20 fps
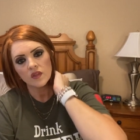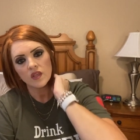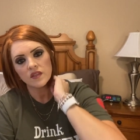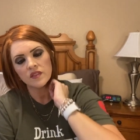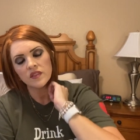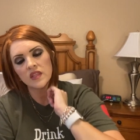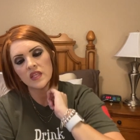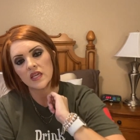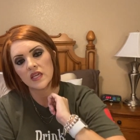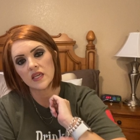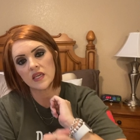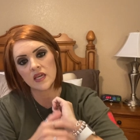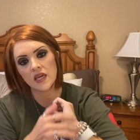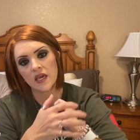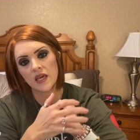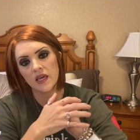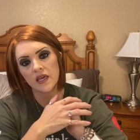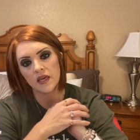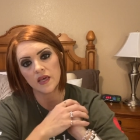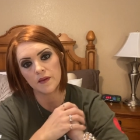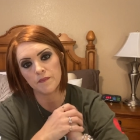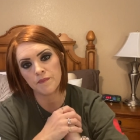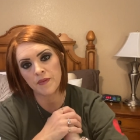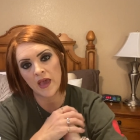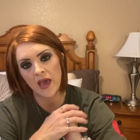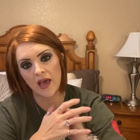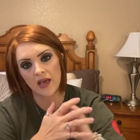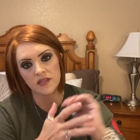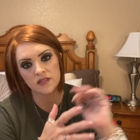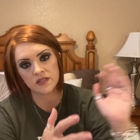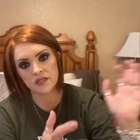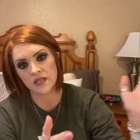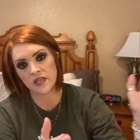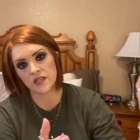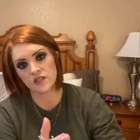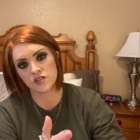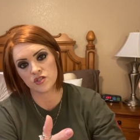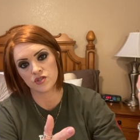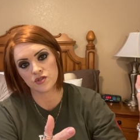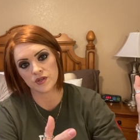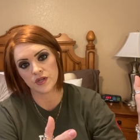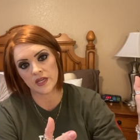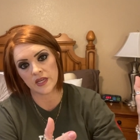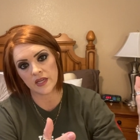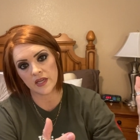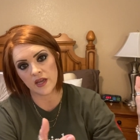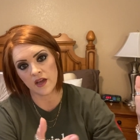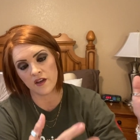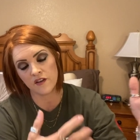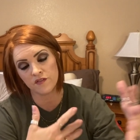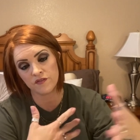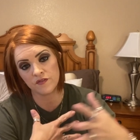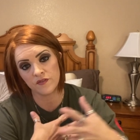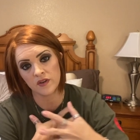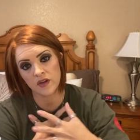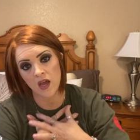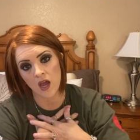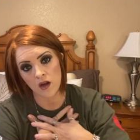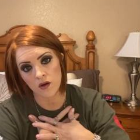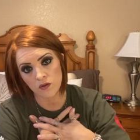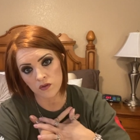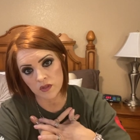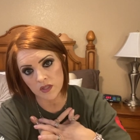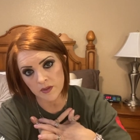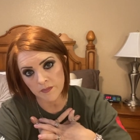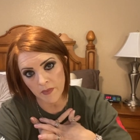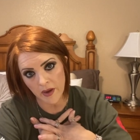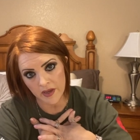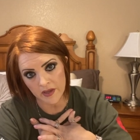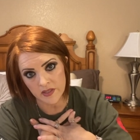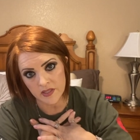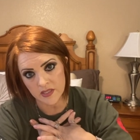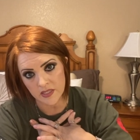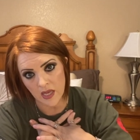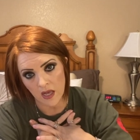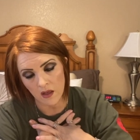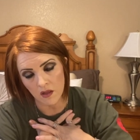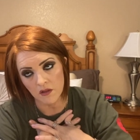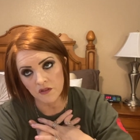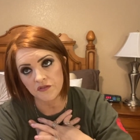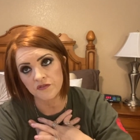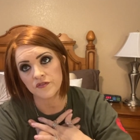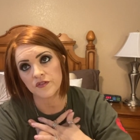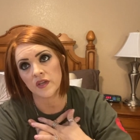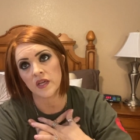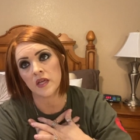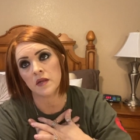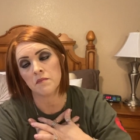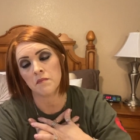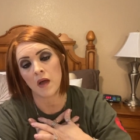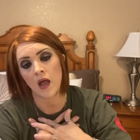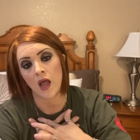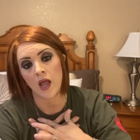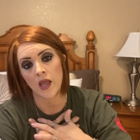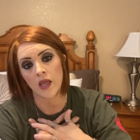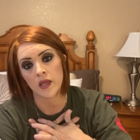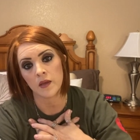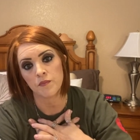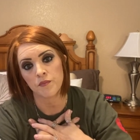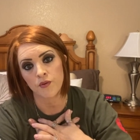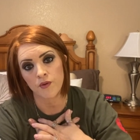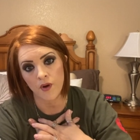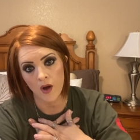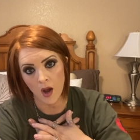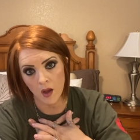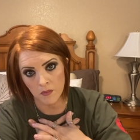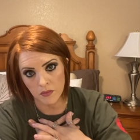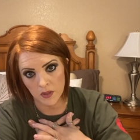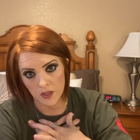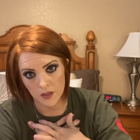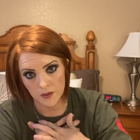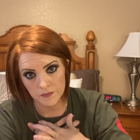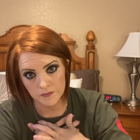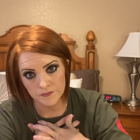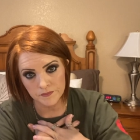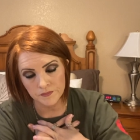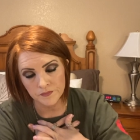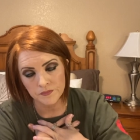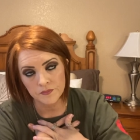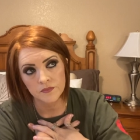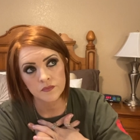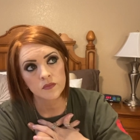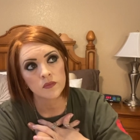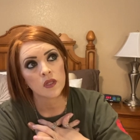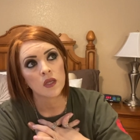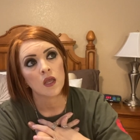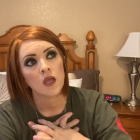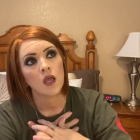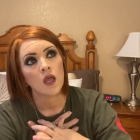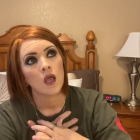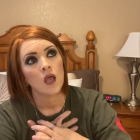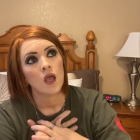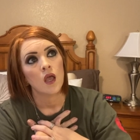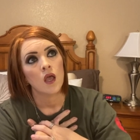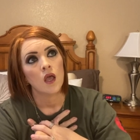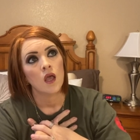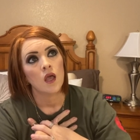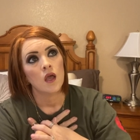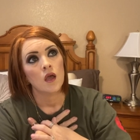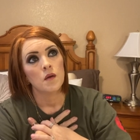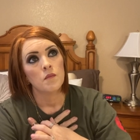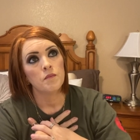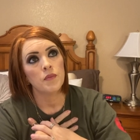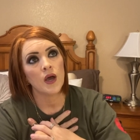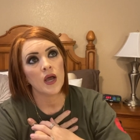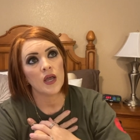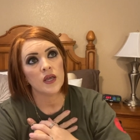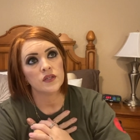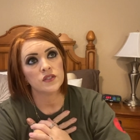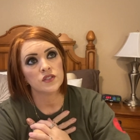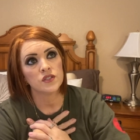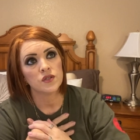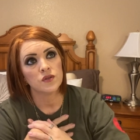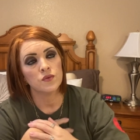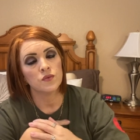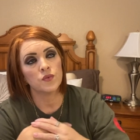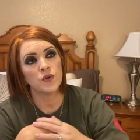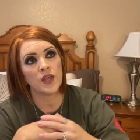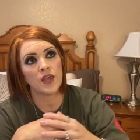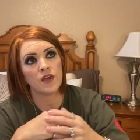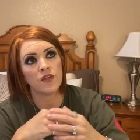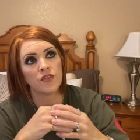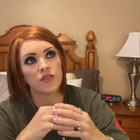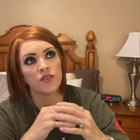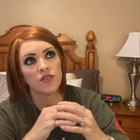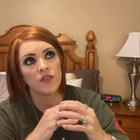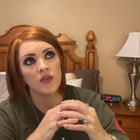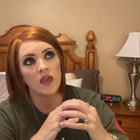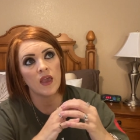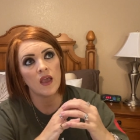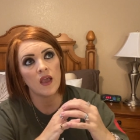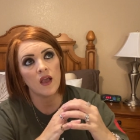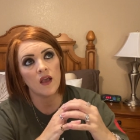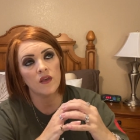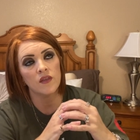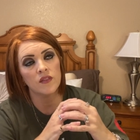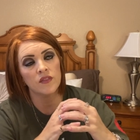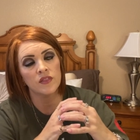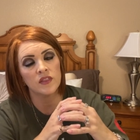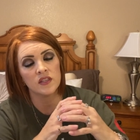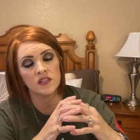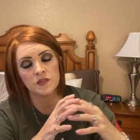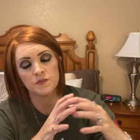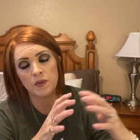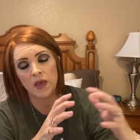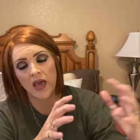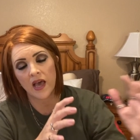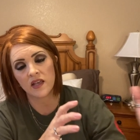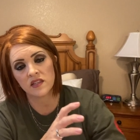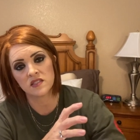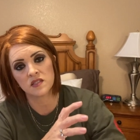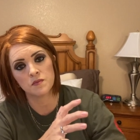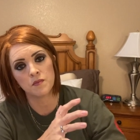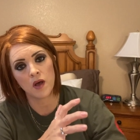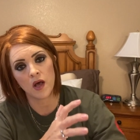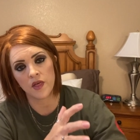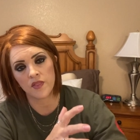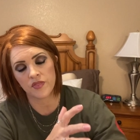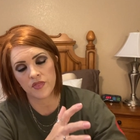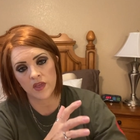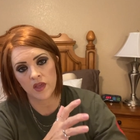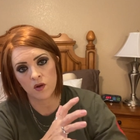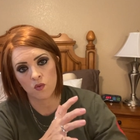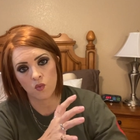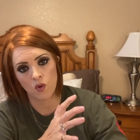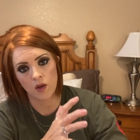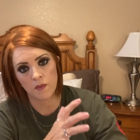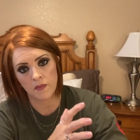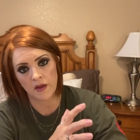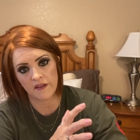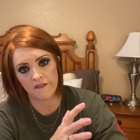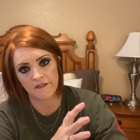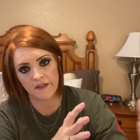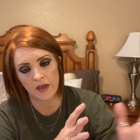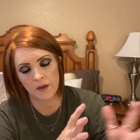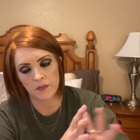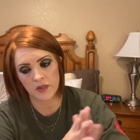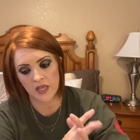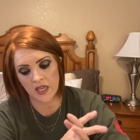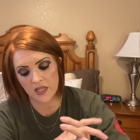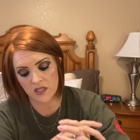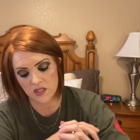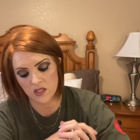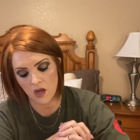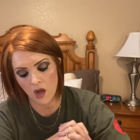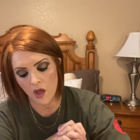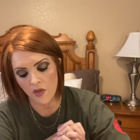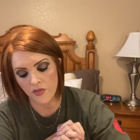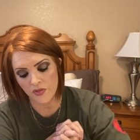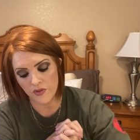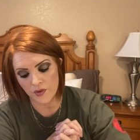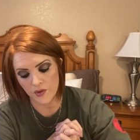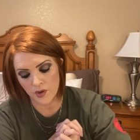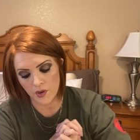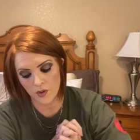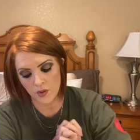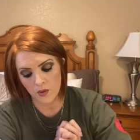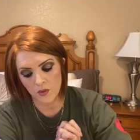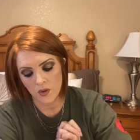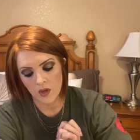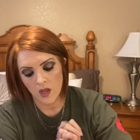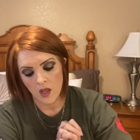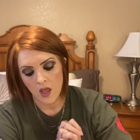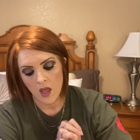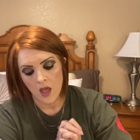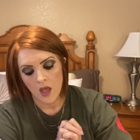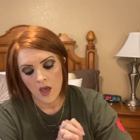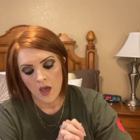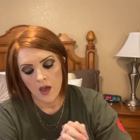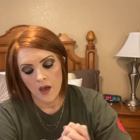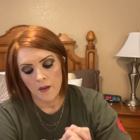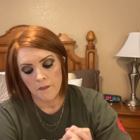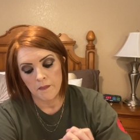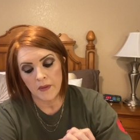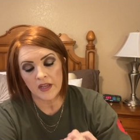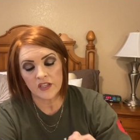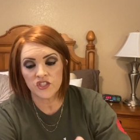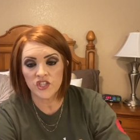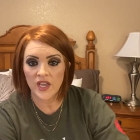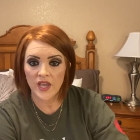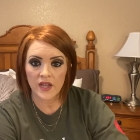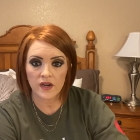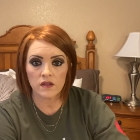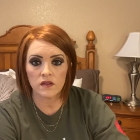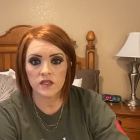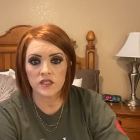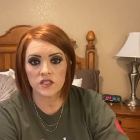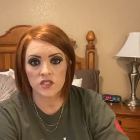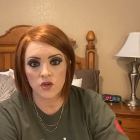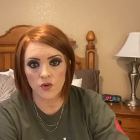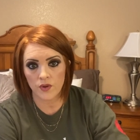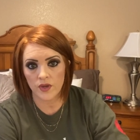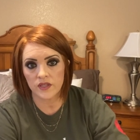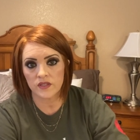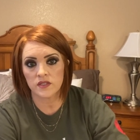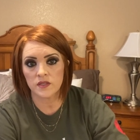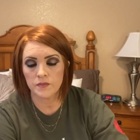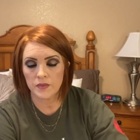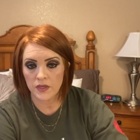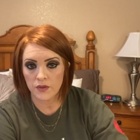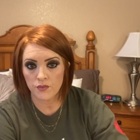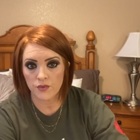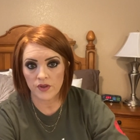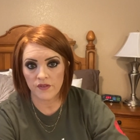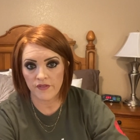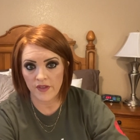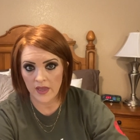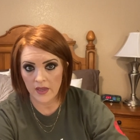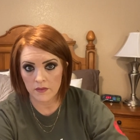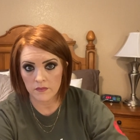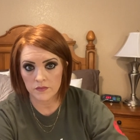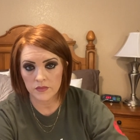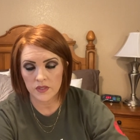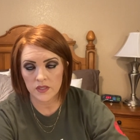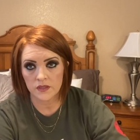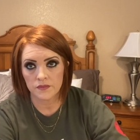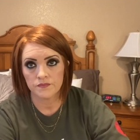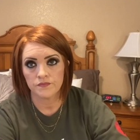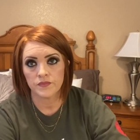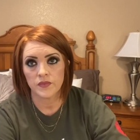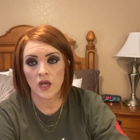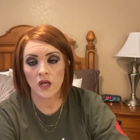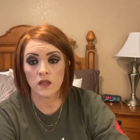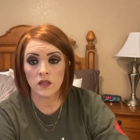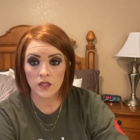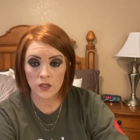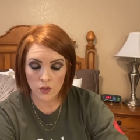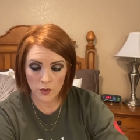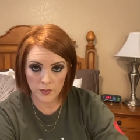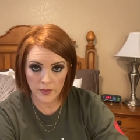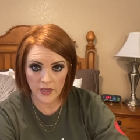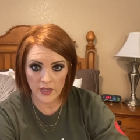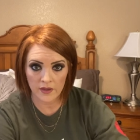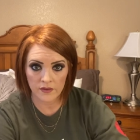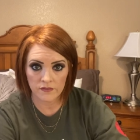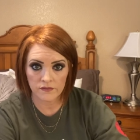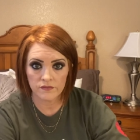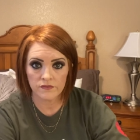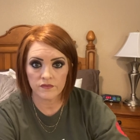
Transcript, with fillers: the past history of not only myself and my problem, but with this past month and what my family has gone through, my channel is going to be revamped a little bit